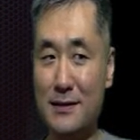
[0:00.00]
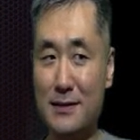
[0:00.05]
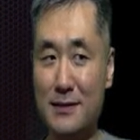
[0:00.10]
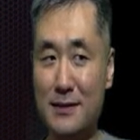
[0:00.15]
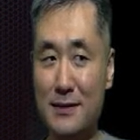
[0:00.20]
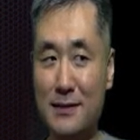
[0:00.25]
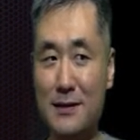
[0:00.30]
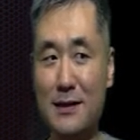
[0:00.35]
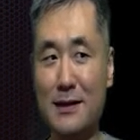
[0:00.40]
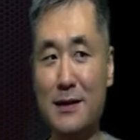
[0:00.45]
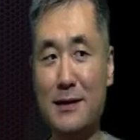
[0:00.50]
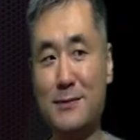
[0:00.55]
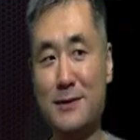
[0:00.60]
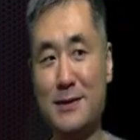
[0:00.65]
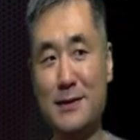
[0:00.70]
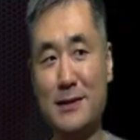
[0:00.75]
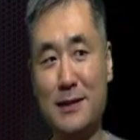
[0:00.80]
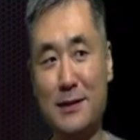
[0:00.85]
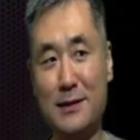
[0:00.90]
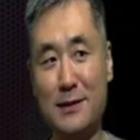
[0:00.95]
is kind of
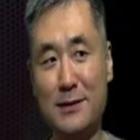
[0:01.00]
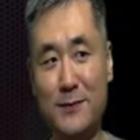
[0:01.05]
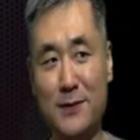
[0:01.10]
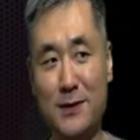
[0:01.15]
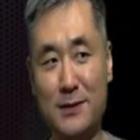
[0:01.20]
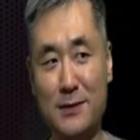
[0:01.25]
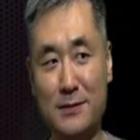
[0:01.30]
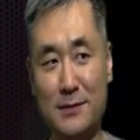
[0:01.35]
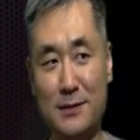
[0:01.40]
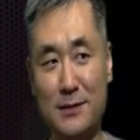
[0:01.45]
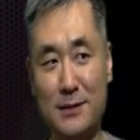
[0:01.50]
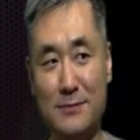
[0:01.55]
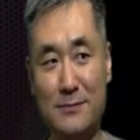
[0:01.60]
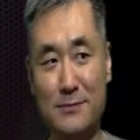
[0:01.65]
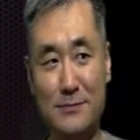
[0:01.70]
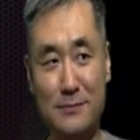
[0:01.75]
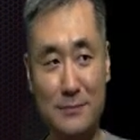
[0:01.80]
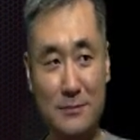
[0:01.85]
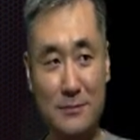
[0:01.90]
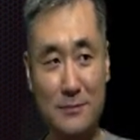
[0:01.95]
significant
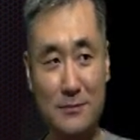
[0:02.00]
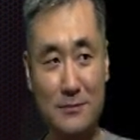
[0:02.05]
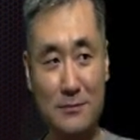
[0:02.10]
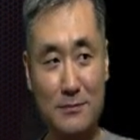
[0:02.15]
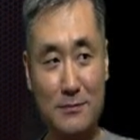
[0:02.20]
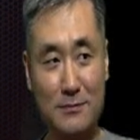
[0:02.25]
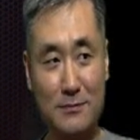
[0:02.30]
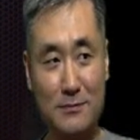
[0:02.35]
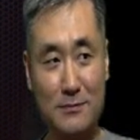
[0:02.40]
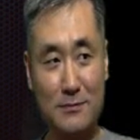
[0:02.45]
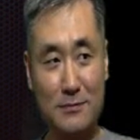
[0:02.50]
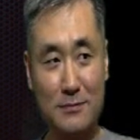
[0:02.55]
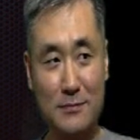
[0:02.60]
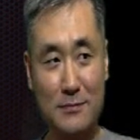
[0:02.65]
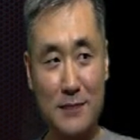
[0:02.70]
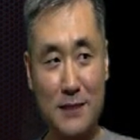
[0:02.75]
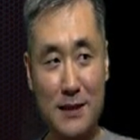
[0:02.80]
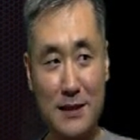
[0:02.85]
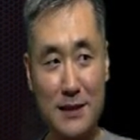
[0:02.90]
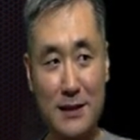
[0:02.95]

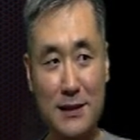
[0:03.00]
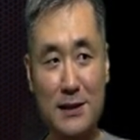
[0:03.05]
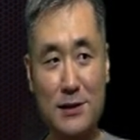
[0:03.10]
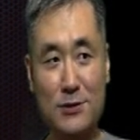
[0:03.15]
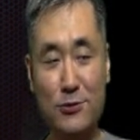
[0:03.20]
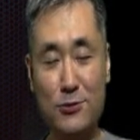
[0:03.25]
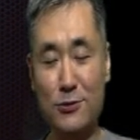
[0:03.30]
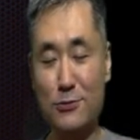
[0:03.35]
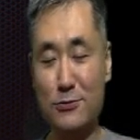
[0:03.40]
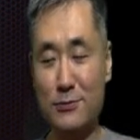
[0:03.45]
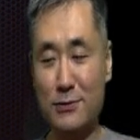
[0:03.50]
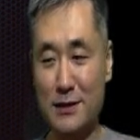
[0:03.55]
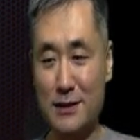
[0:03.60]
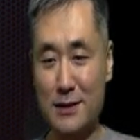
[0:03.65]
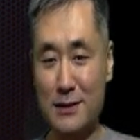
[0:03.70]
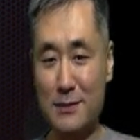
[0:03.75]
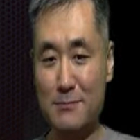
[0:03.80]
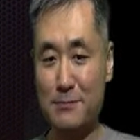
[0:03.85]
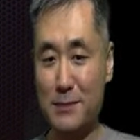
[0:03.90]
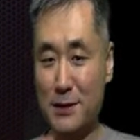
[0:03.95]
easy to
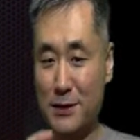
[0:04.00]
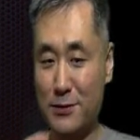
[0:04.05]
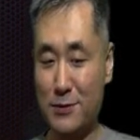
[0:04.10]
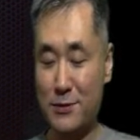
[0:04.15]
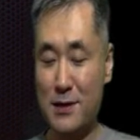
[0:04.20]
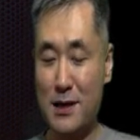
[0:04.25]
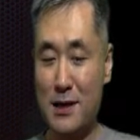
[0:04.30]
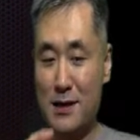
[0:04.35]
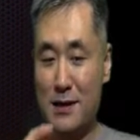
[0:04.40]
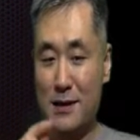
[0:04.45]
notice because